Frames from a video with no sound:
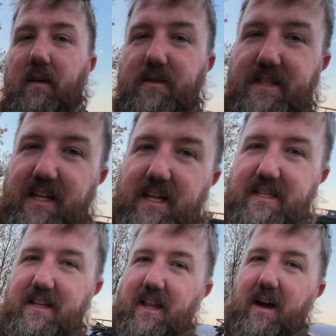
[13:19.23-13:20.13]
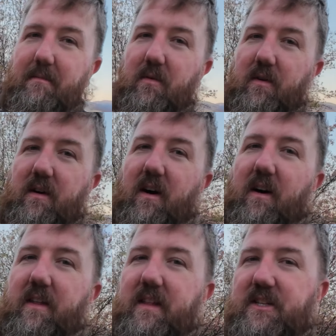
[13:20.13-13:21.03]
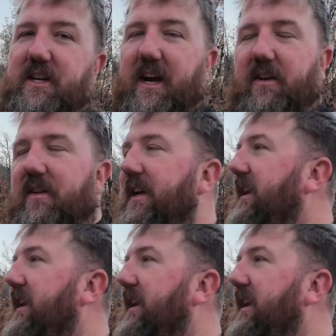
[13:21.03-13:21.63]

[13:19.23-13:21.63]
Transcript: You'll see these a lot more on the channel